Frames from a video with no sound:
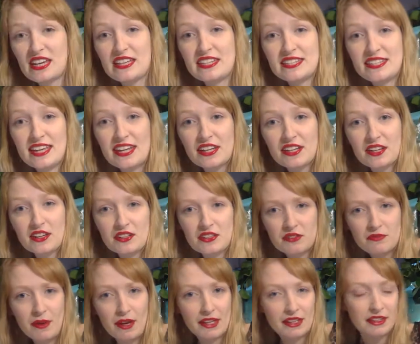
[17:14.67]
silicates,
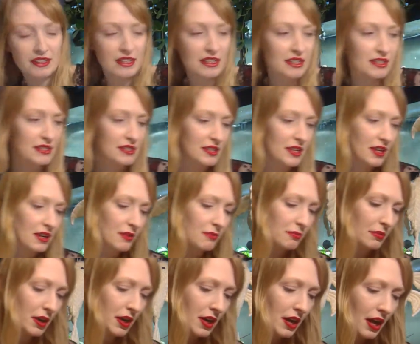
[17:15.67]
magnesium,
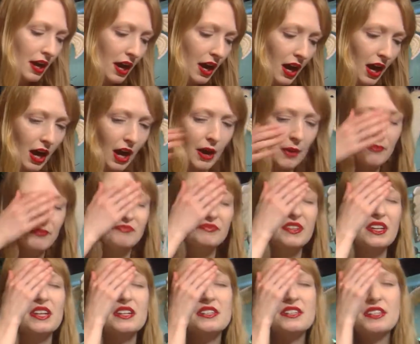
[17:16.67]

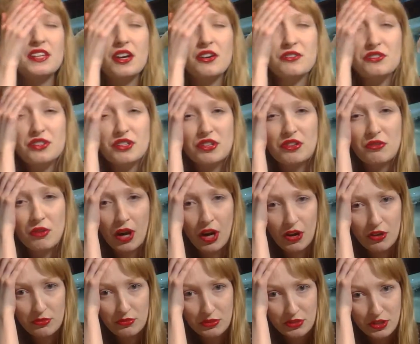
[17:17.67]
CO2,
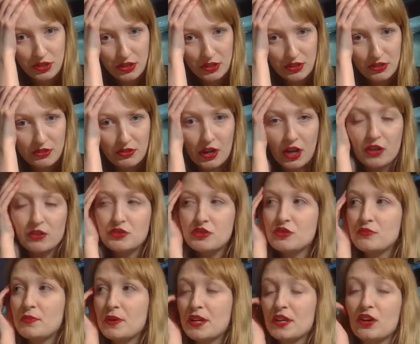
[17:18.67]
O2, O2
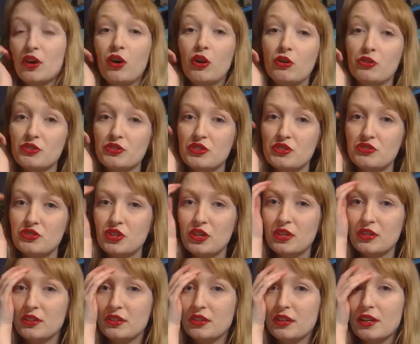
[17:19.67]
being
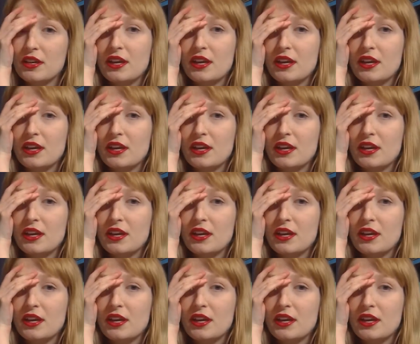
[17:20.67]
oxygen,